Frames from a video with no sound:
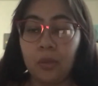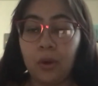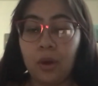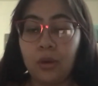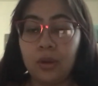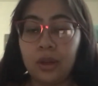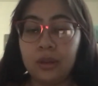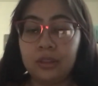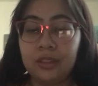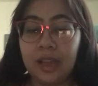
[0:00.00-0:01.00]
Whoa,
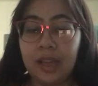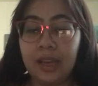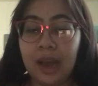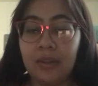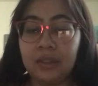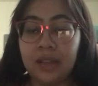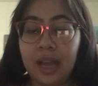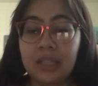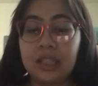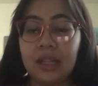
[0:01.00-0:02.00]
girls. Steady now.
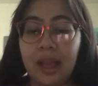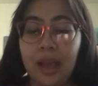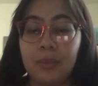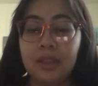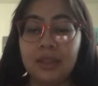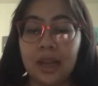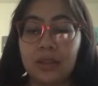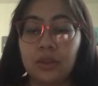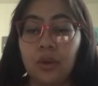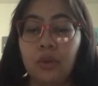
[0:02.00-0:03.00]
Attach, climb,
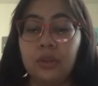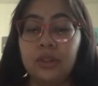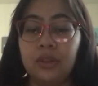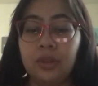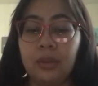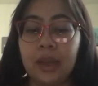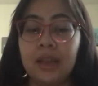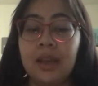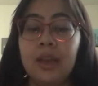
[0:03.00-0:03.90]
attach. Over to the right.